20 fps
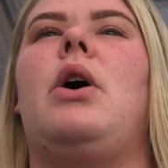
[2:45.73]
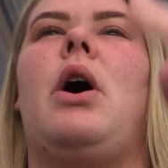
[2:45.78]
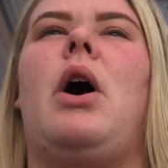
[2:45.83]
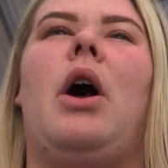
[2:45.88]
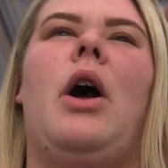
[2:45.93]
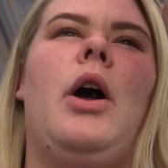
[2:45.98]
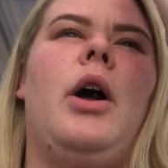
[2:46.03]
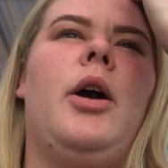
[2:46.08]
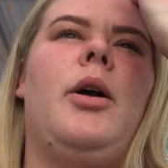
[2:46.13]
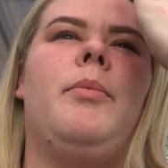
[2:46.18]

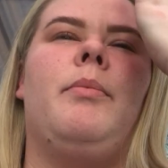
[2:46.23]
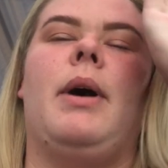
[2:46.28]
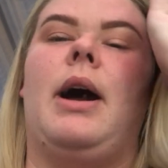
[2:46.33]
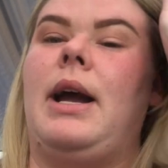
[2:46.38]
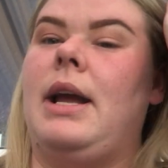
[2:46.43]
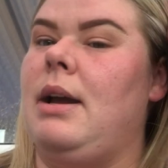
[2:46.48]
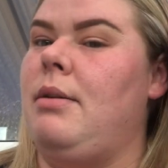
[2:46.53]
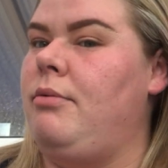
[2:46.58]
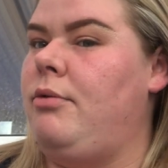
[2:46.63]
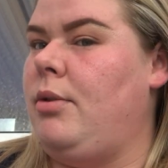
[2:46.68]
I
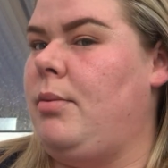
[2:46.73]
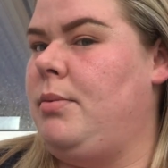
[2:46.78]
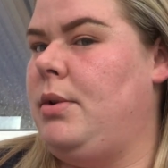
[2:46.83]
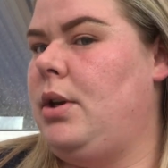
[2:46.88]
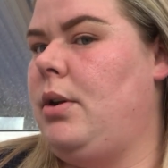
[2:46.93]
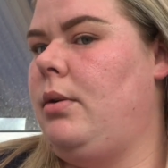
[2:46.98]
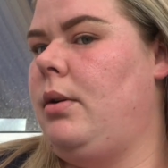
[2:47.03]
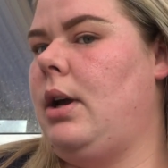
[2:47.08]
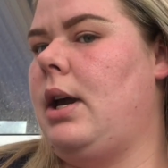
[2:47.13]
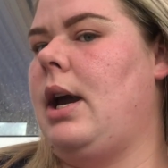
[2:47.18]
am from
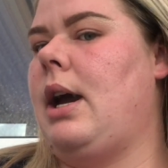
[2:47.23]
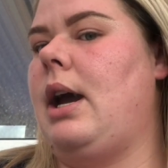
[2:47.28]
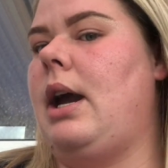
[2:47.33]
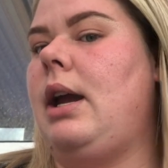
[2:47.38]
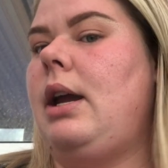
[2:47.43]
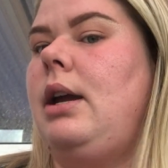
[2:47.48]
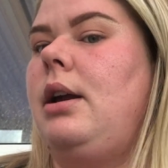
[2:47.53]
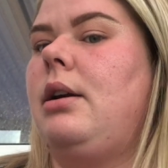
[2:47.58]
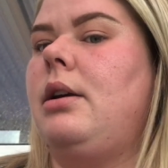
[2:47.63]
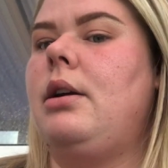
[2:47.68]
the UK,